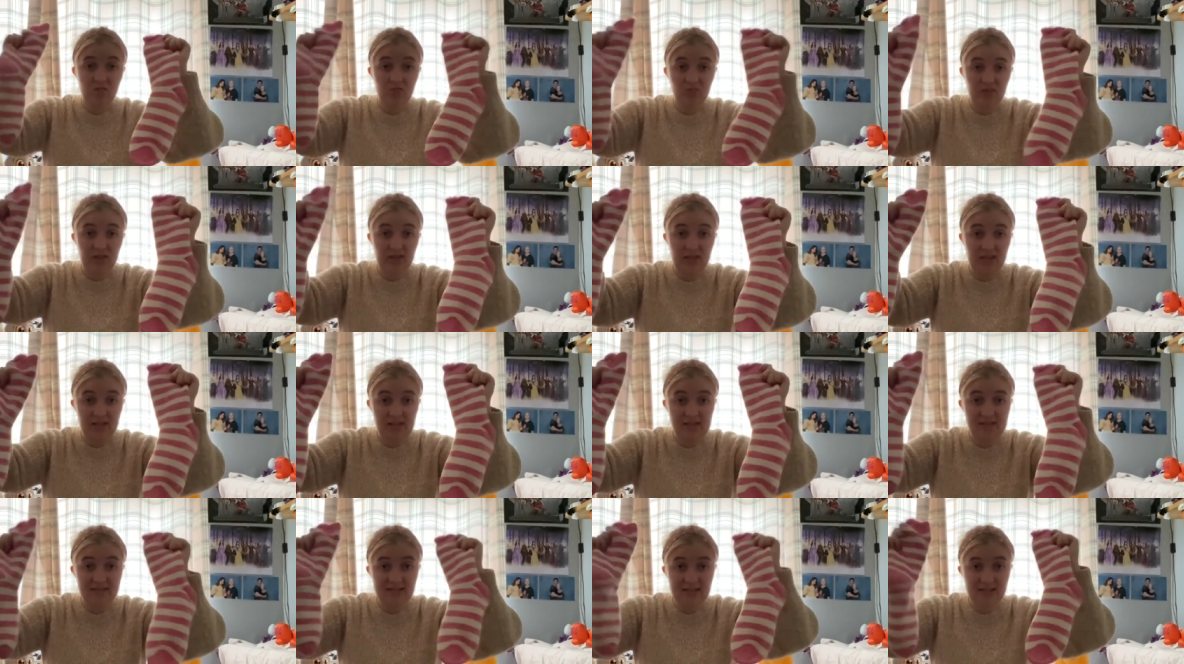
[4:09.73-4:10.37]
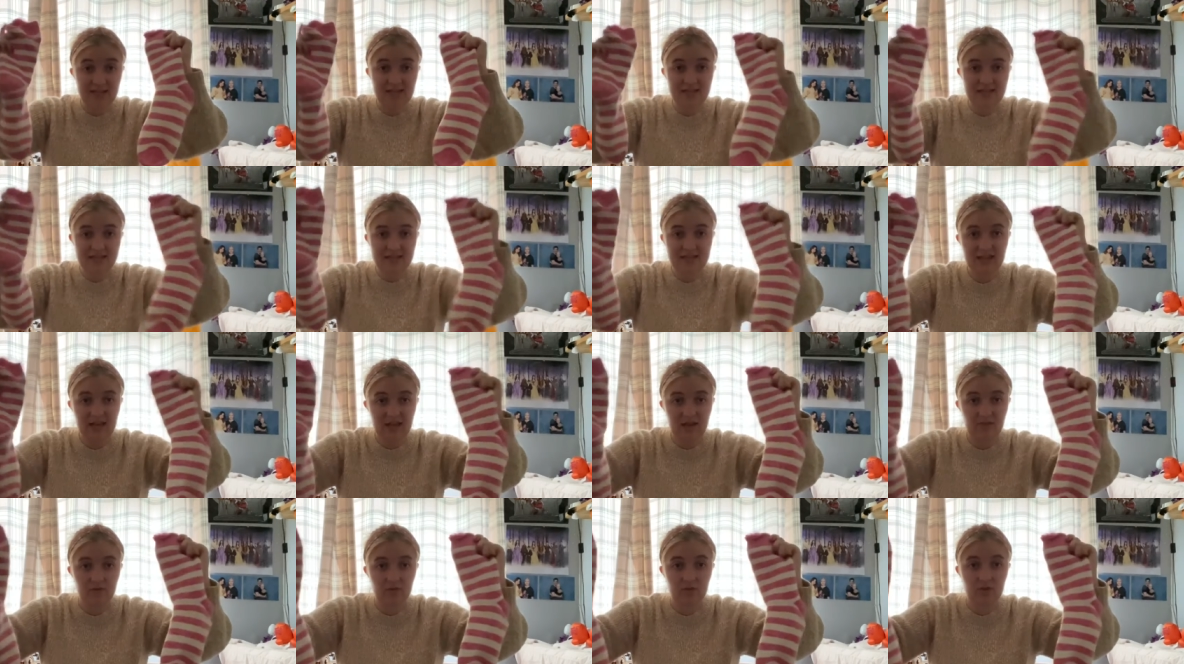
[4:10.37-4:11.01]
these heat
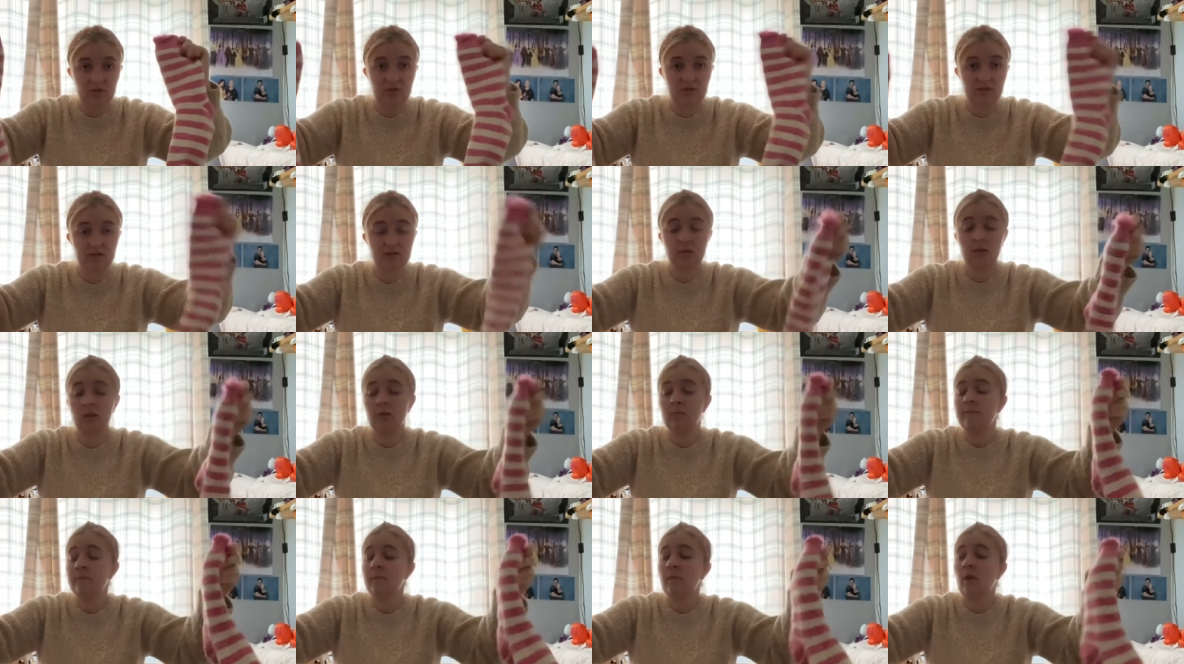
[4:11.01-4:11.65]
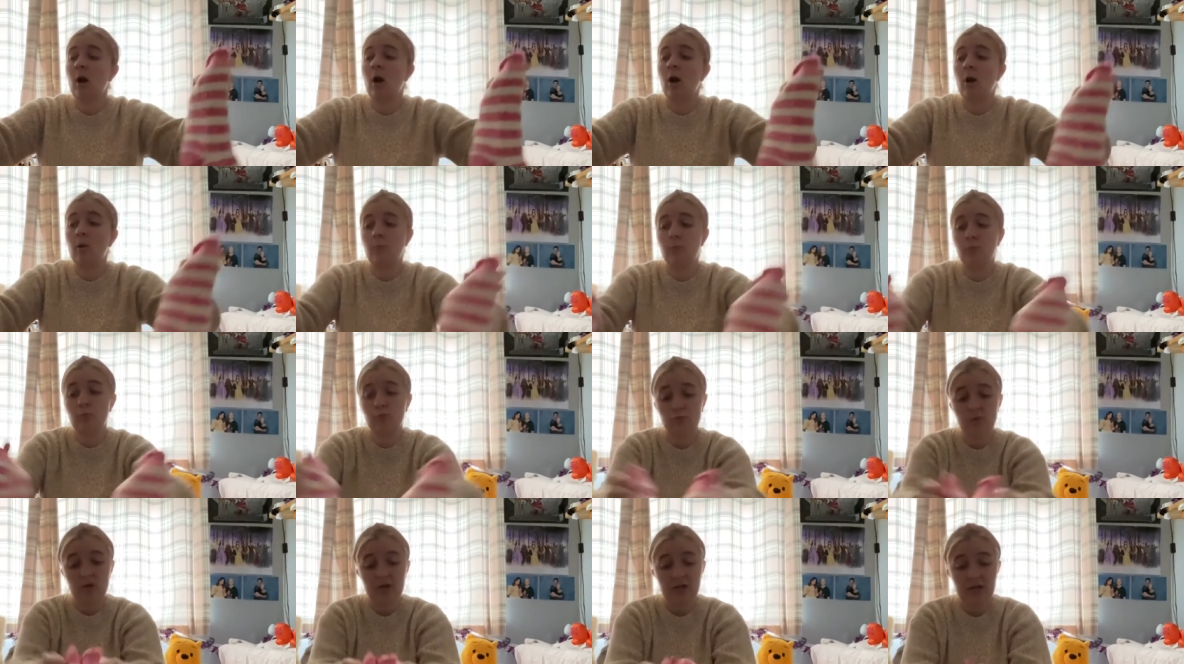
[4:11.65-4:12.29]
savers are
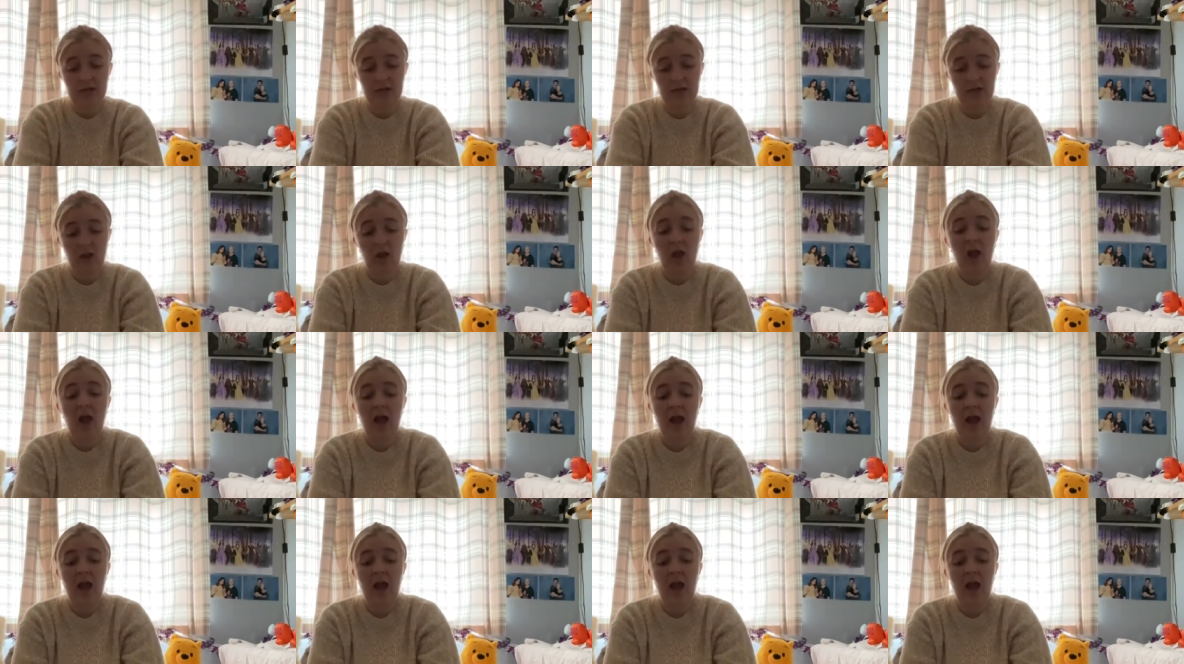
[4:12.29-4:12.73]
brilliant